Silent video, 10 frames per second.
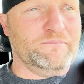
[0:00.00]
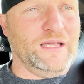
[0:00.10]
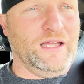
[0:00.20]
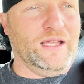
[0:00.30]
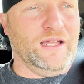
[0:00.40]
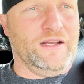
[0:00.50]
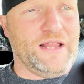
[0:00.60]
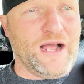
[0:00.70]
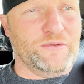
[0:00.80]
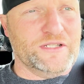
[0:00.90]
and
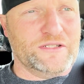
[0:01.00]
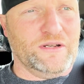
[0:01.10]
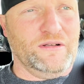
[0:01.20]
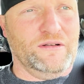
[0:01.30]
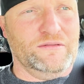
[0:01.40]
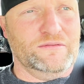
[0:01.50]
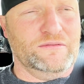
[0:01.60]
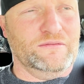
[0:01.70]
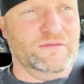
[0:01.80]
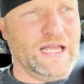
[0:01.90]

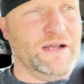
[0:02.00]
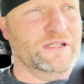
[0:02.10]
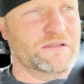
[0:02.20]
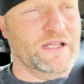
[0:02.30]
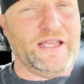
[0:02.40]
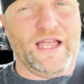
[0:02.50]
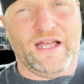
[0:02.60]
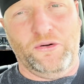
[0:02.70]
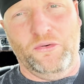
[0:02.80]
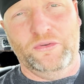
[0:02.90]
that was what they had
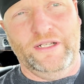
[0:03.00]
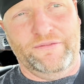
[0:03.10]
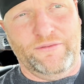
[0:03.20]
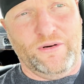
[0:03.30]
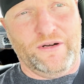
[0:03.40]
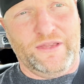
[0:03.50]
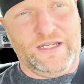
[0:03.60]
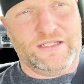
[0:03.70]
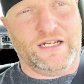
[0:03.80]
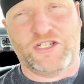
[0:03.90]
only for
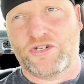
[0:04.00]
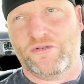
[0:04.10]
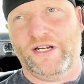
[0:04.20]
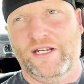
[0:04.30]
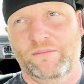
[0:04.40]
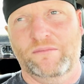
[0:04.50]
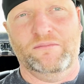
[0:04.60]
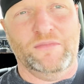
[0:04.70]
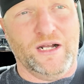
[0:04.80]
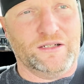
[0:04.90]
this
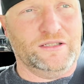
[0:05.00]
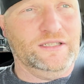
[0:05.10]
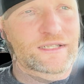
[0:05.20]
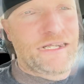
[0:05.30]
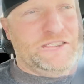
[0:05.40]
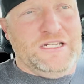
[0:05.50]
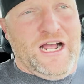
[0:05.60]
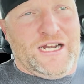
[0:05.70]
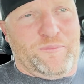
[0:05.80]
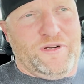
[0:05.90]
Extreme model. It's
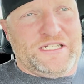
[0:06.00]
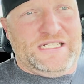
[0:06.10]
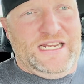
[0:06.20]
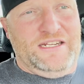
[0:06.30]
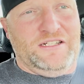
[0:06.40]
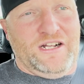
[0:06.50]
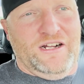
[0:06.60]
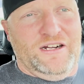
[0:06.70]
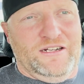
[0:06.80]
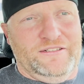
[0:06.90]
not a pristine
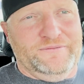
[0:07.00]
car.